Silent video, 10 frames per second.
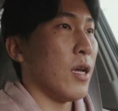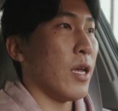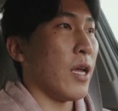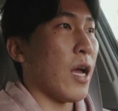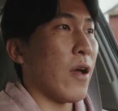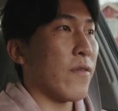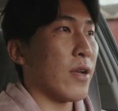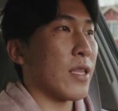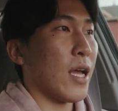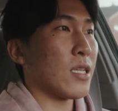and I
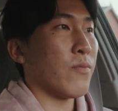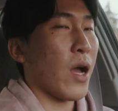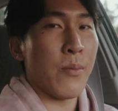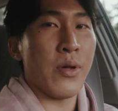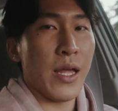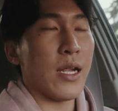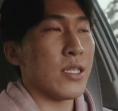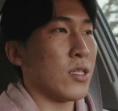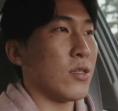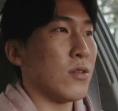think that's my
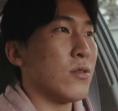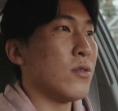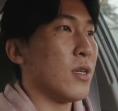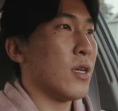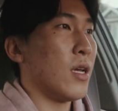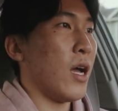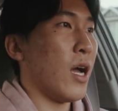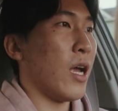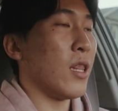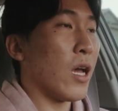plan too.
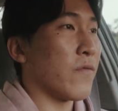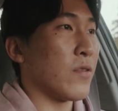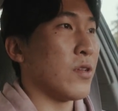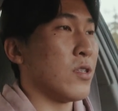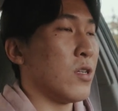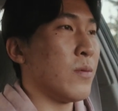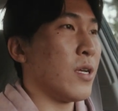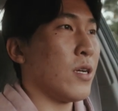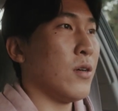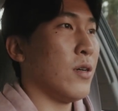I love YouTube
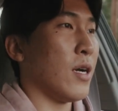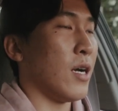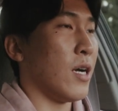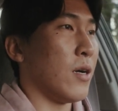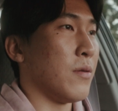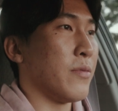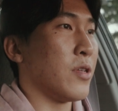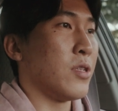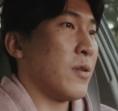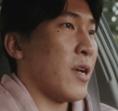though.
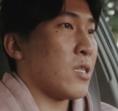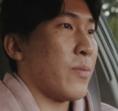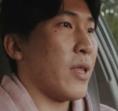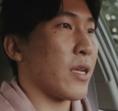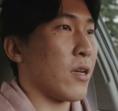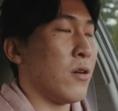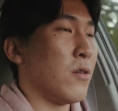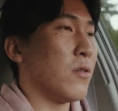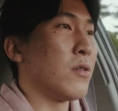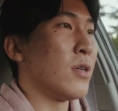YouTube has been like a
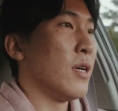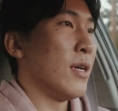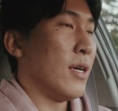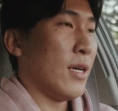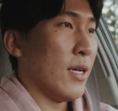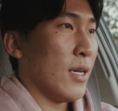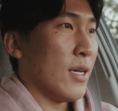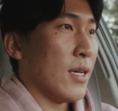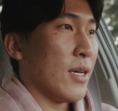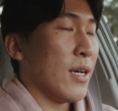whole
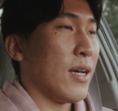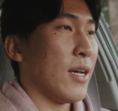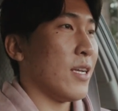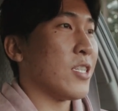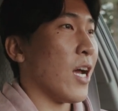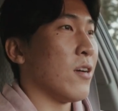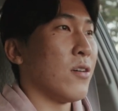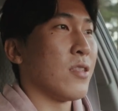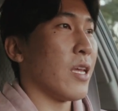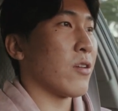
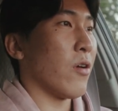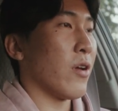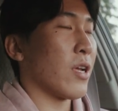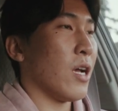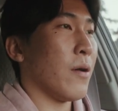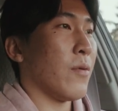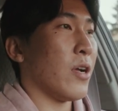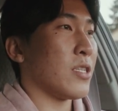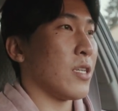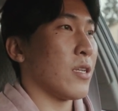childhood thing growing up,
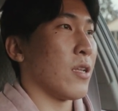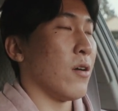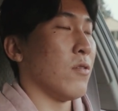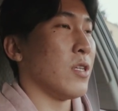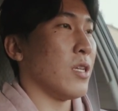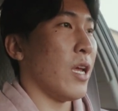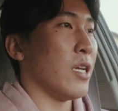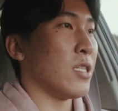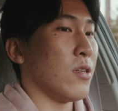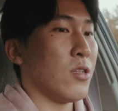watching the OG
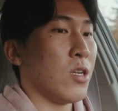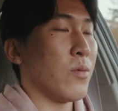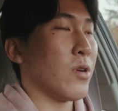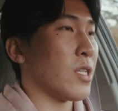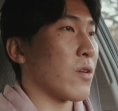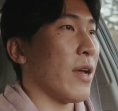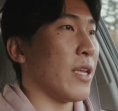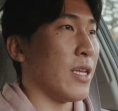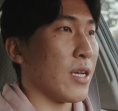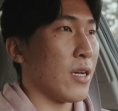Asian YouTubers like
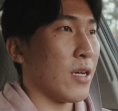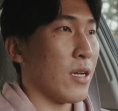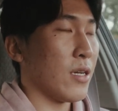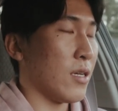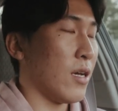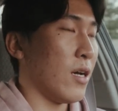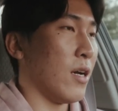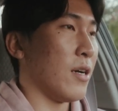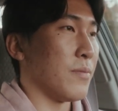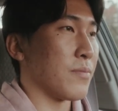Waihiga,
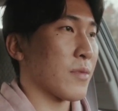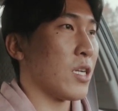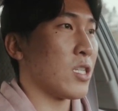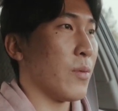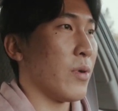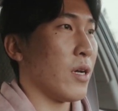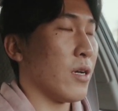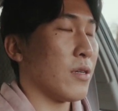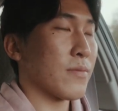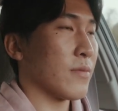
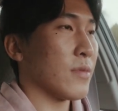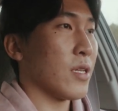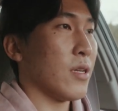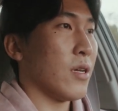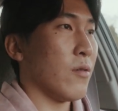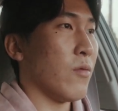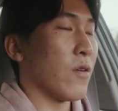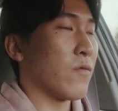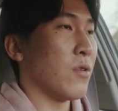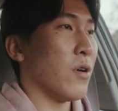Kajemba,
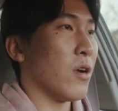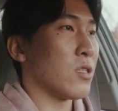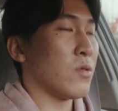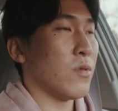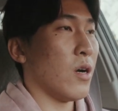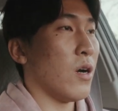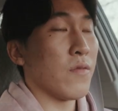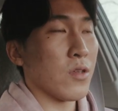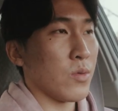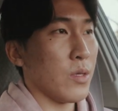Wong Fu, all
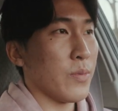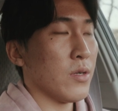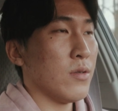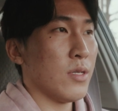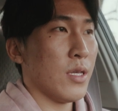of those people.